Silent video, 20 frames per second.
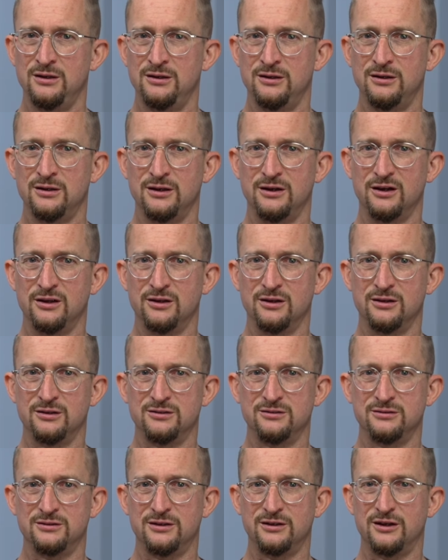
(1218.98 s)

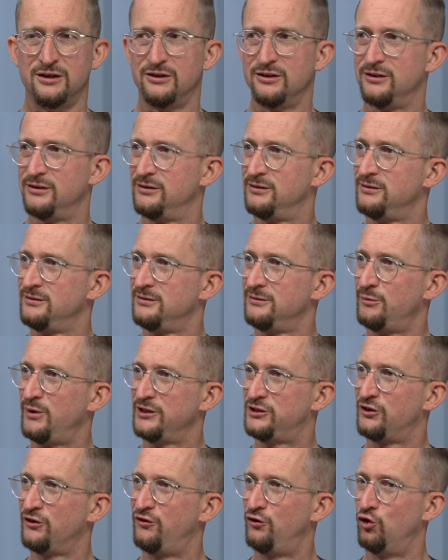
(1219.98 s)
Another
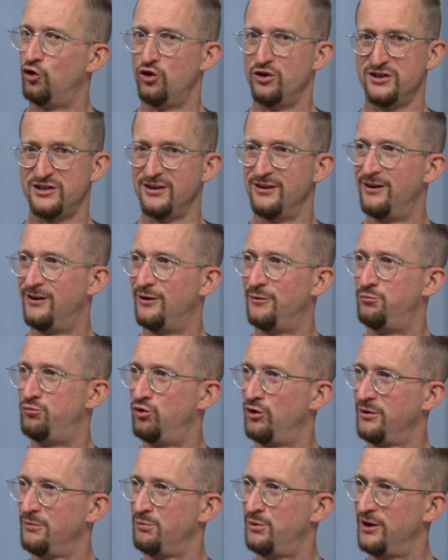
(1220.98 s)
metaphor is in our
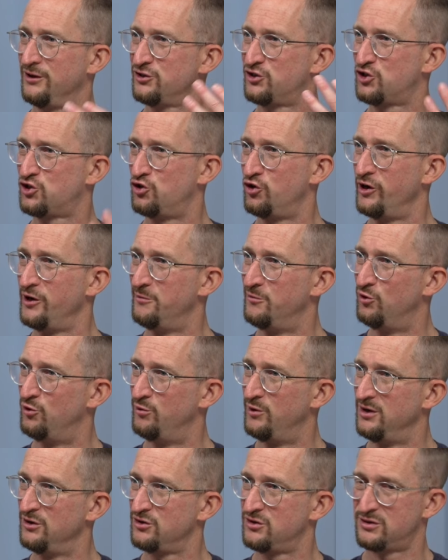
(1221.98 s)
bloodstream
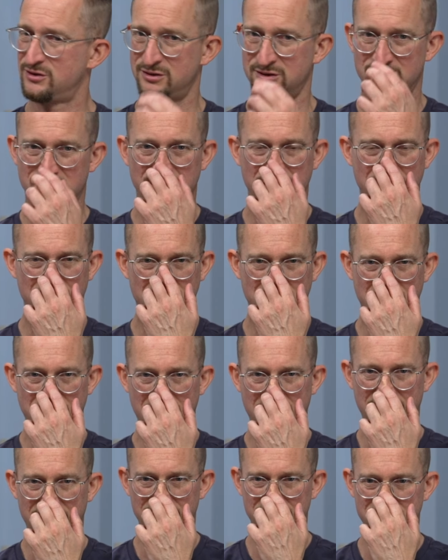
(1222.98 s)
almost,
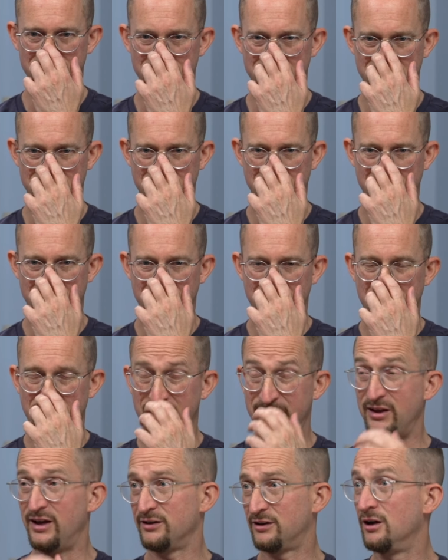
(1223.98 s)
and
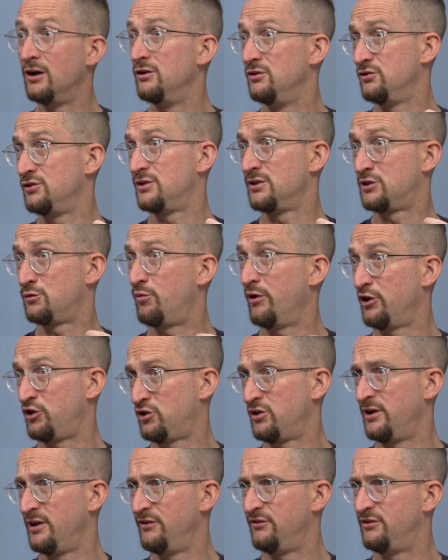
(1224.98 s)
that goes
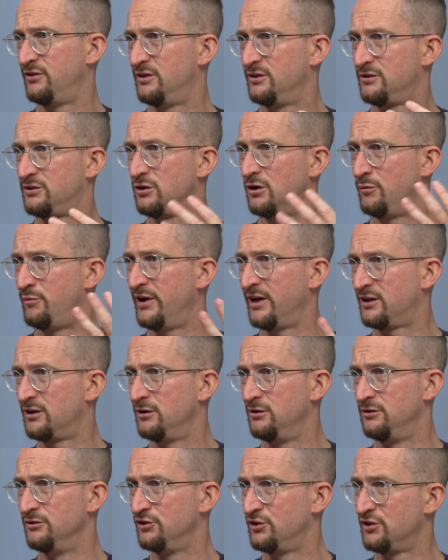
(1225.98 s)
especially for the top
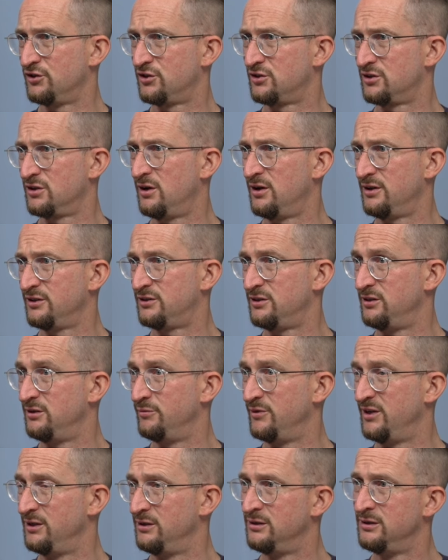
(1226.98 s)
echelons of society. I
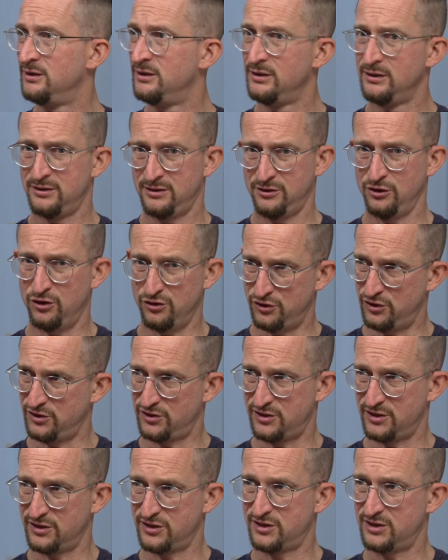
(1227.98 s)
mean, not
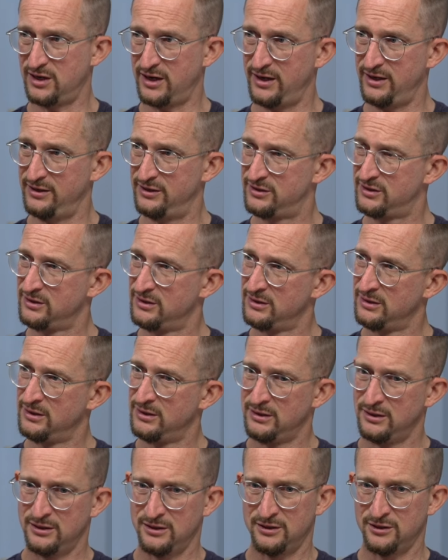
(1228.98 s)
just the state,
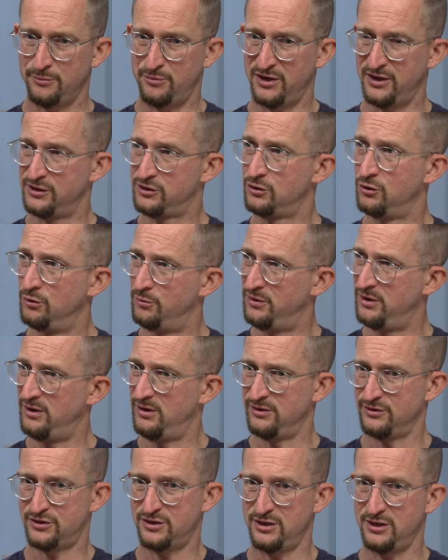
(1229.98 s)
the political
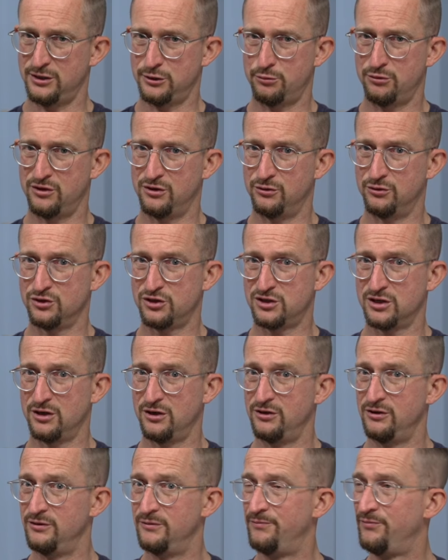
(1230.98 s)
parties, but
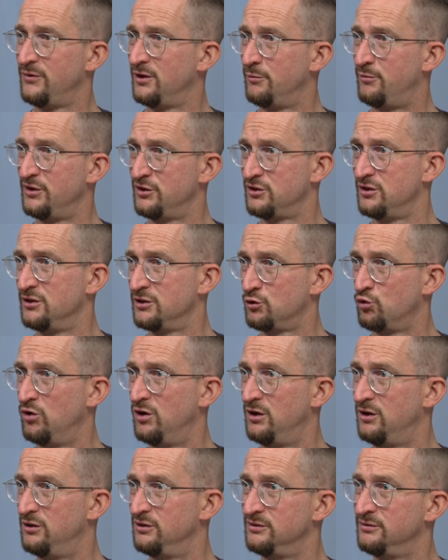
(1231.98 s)
also the business
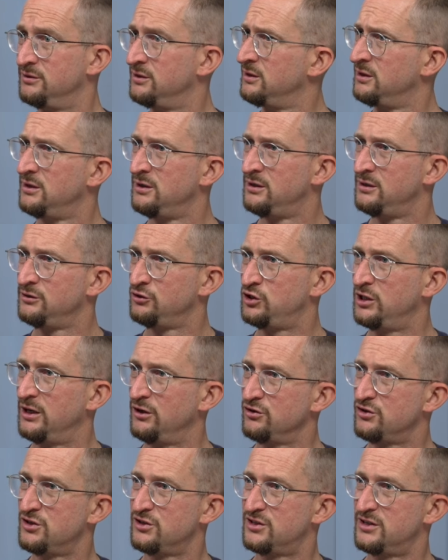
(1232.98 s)
world,
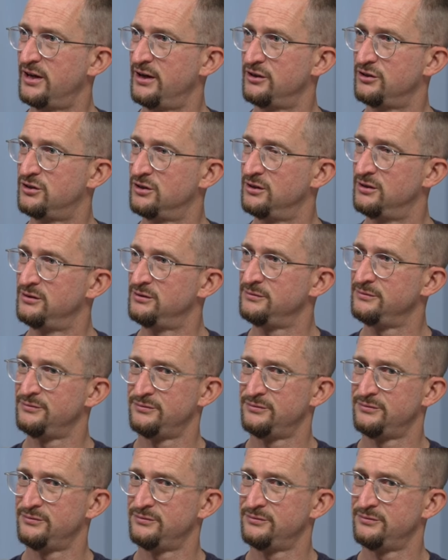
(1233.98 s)
charity sector,